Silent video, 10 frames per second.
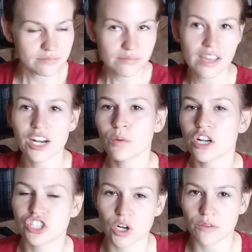I don't want to
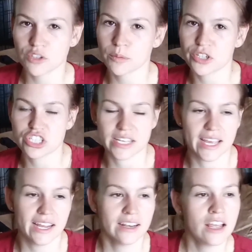show off too much
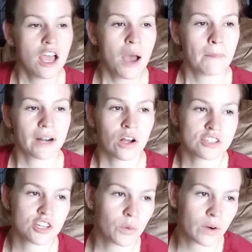skin, but I also
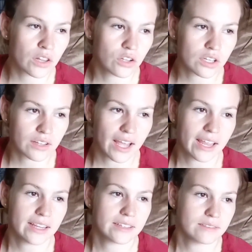don't want to look like
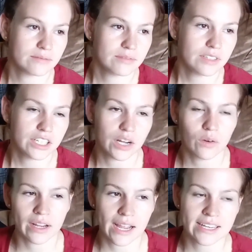you know,
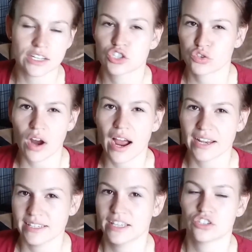like I didn't try to
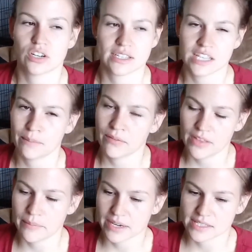get dressed up, if that
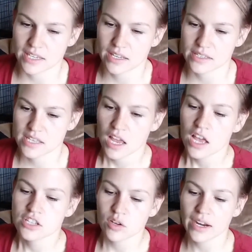makes sense.
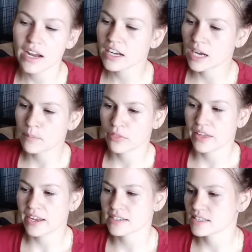So I got a couple
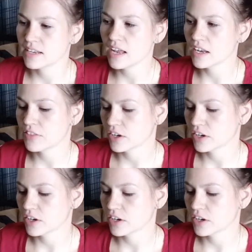things, not nothing